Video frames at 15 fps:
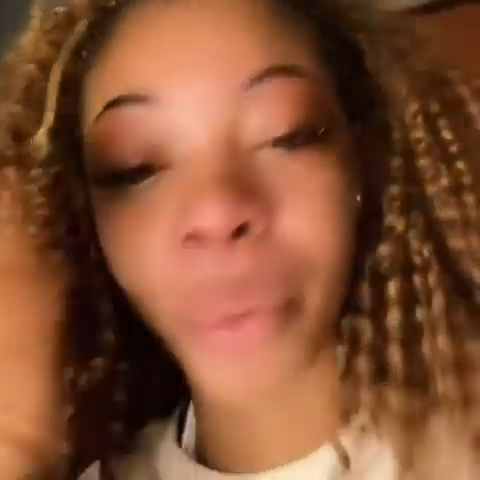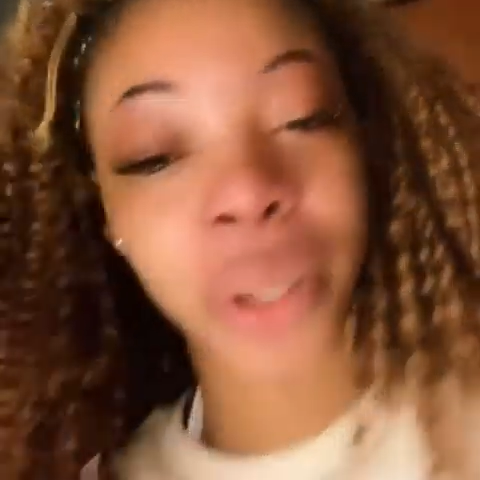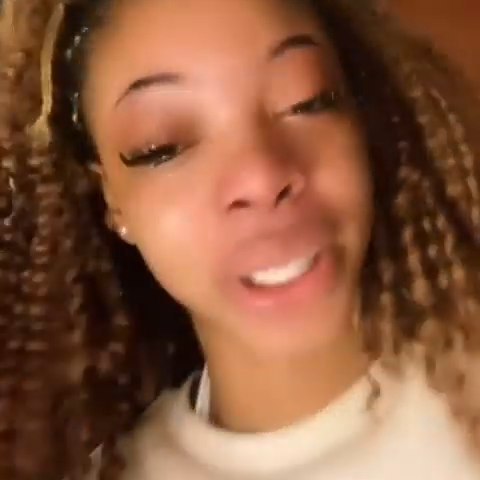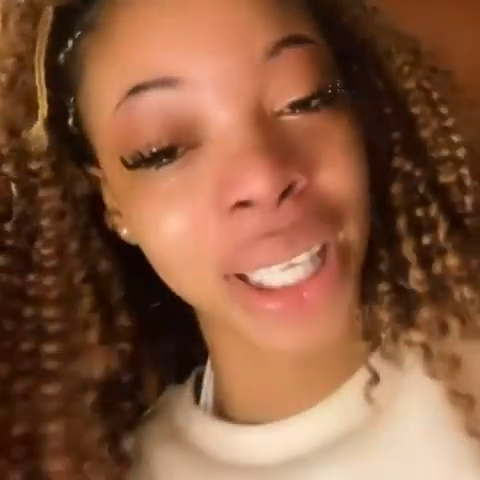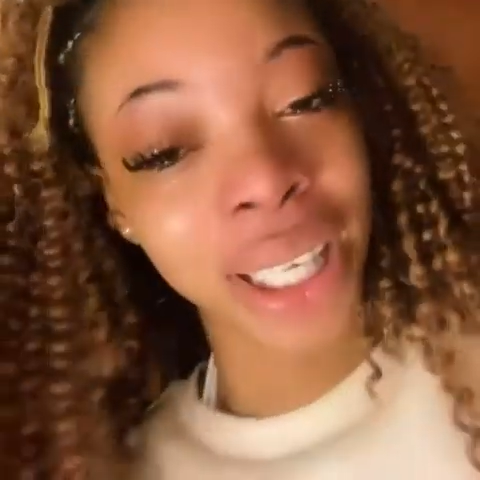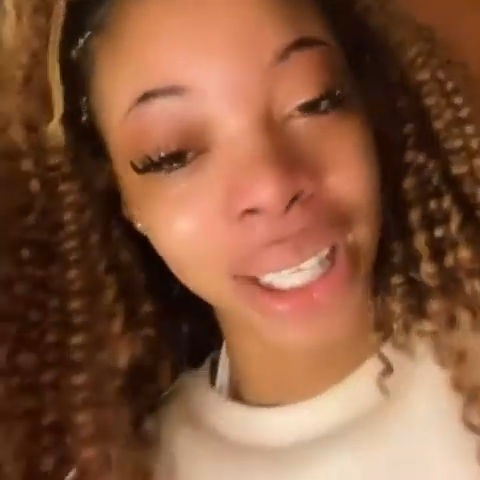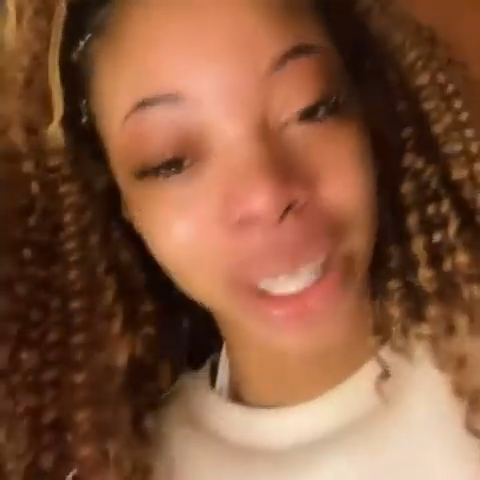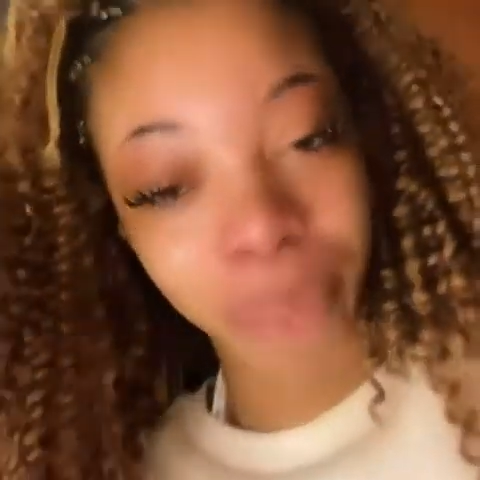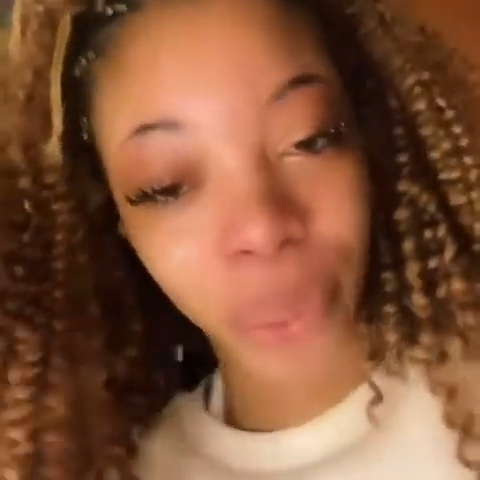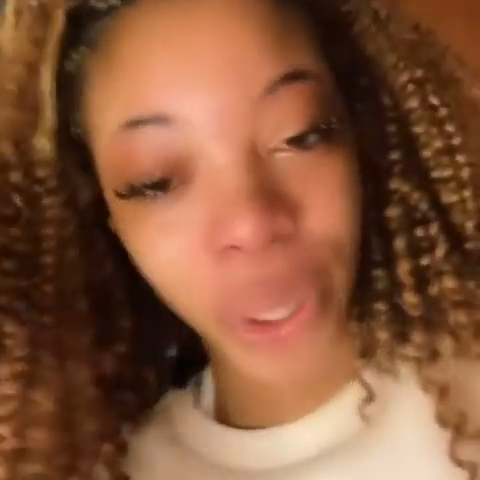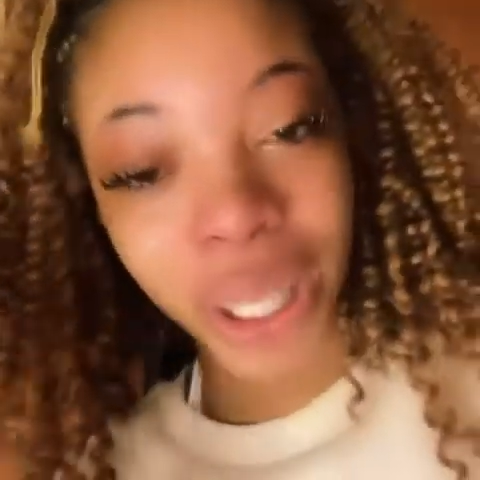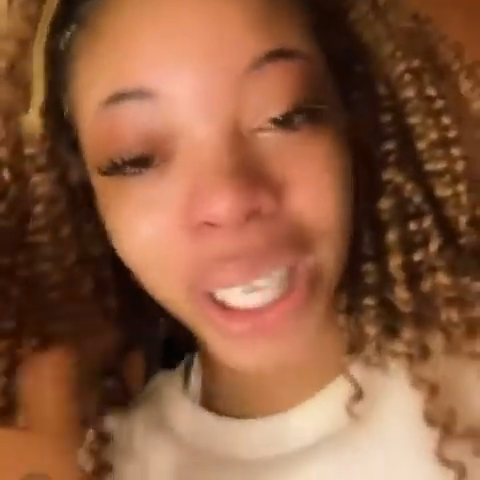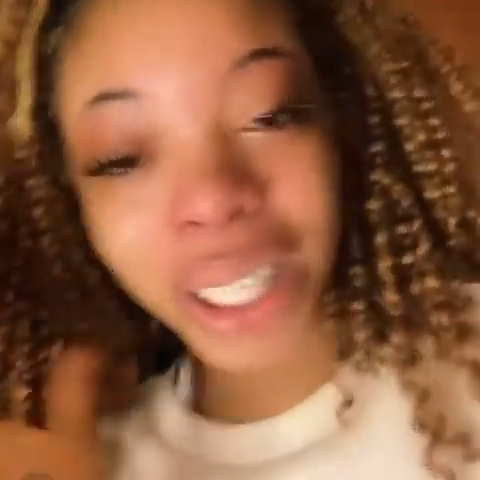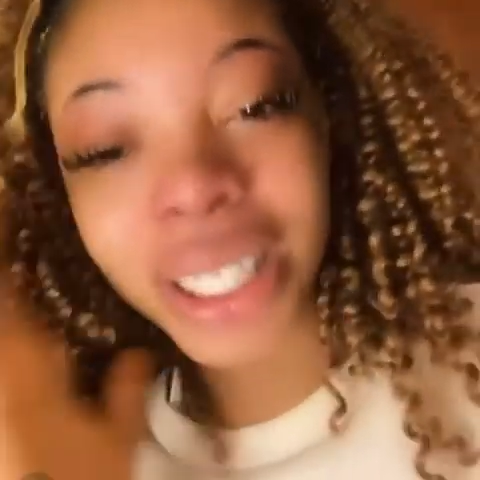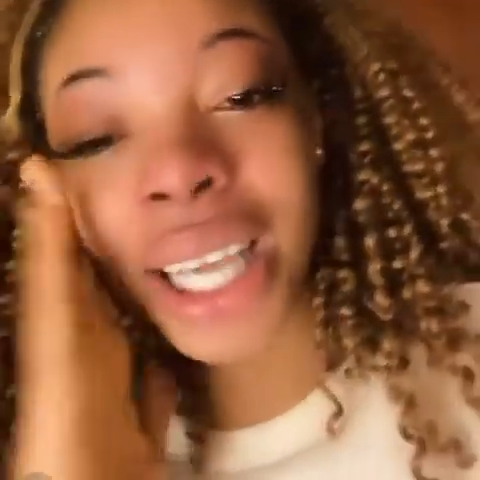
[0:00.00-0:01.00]
But
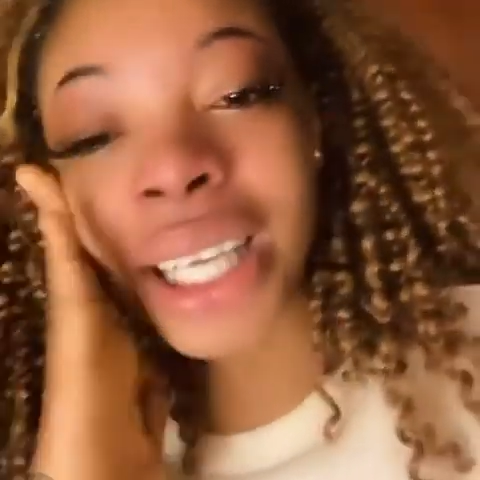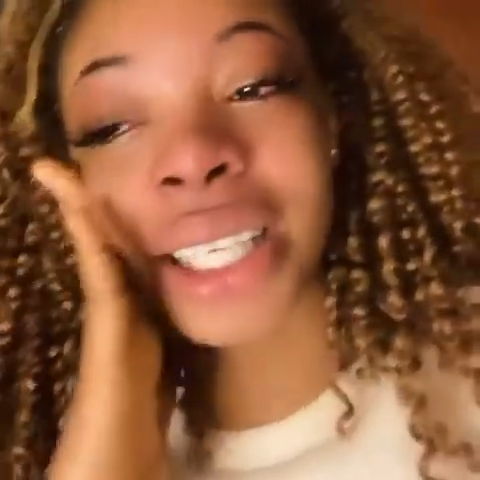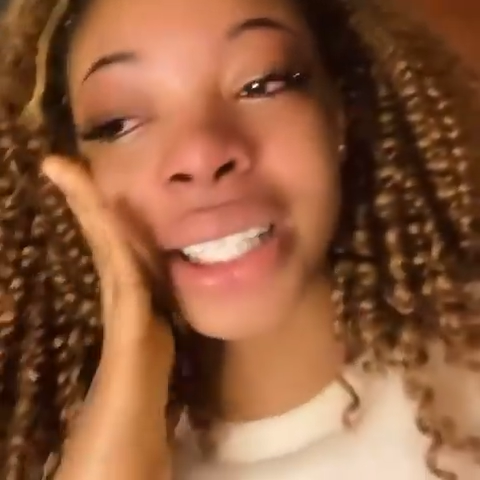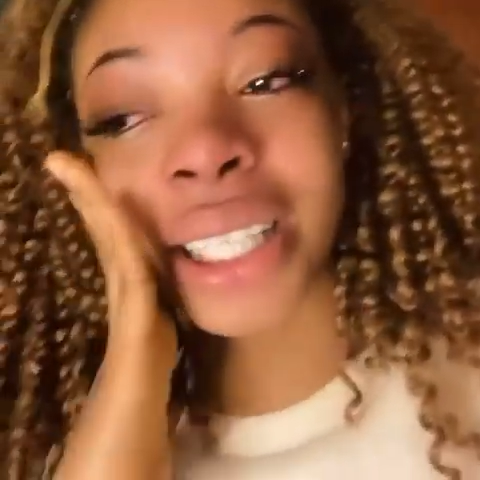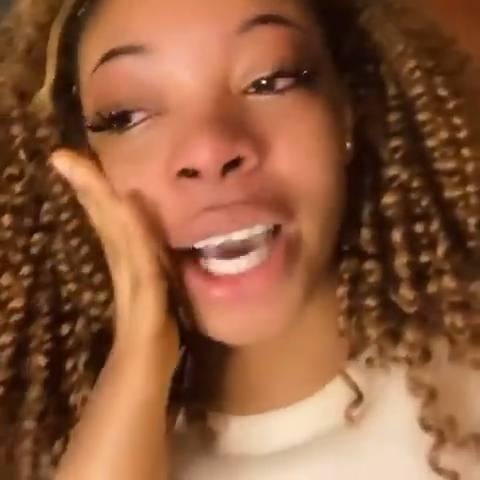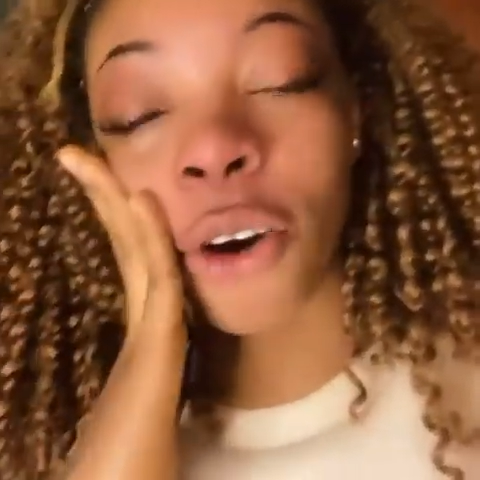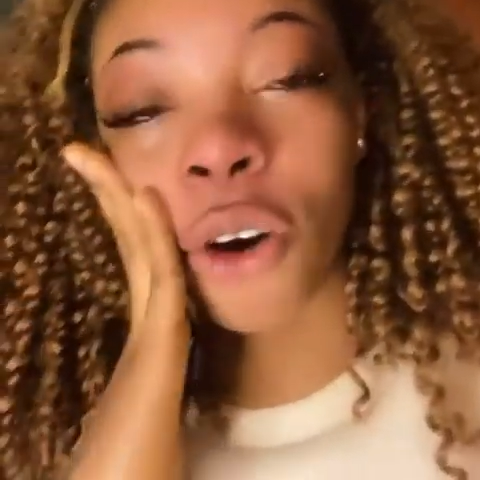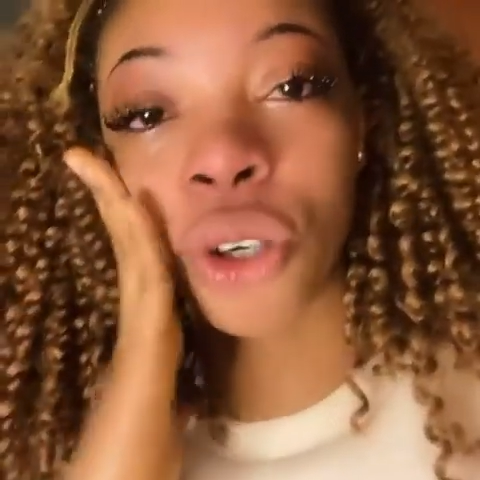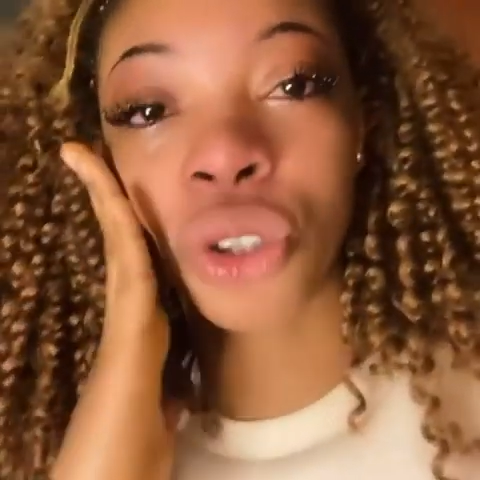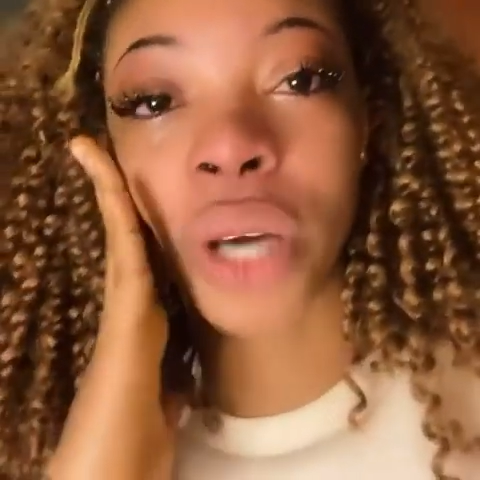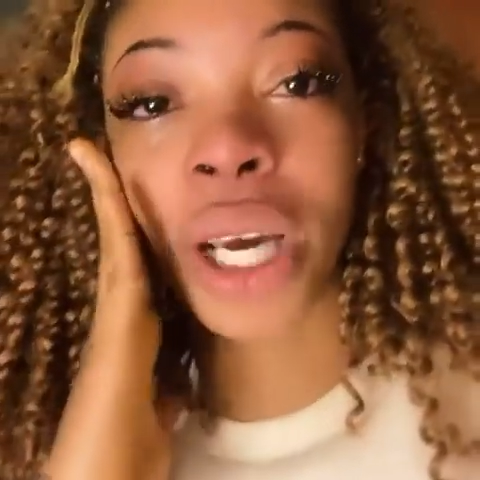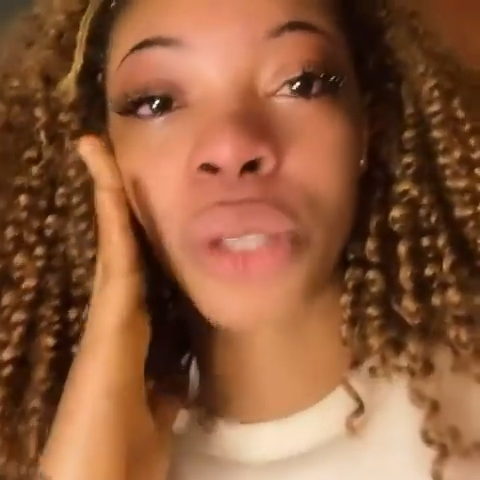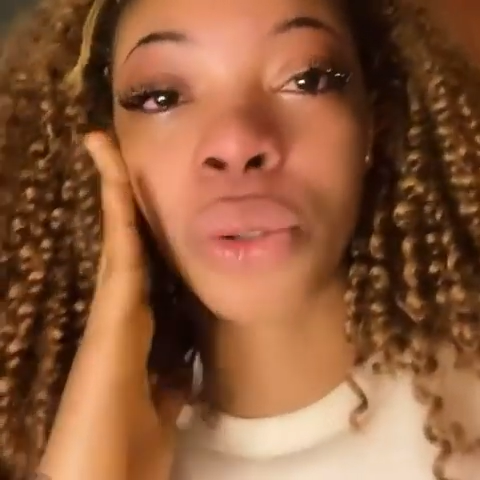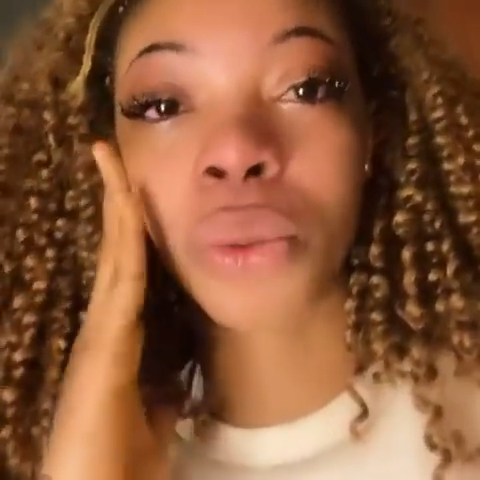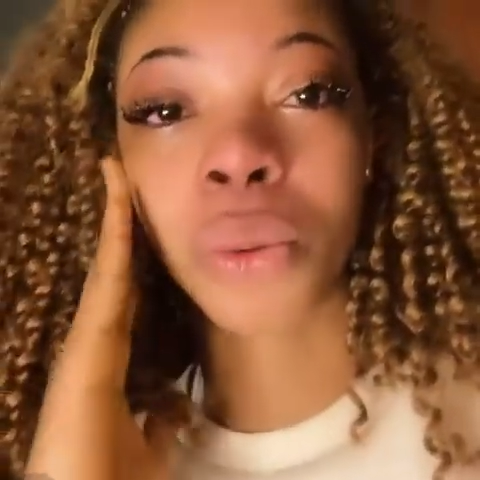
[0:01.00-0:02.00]
later, I
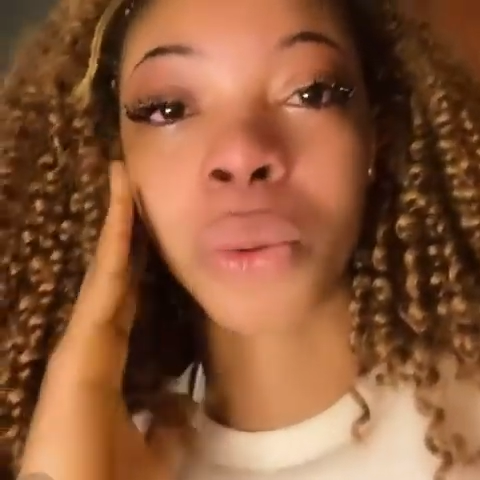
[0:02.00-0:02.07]
can't try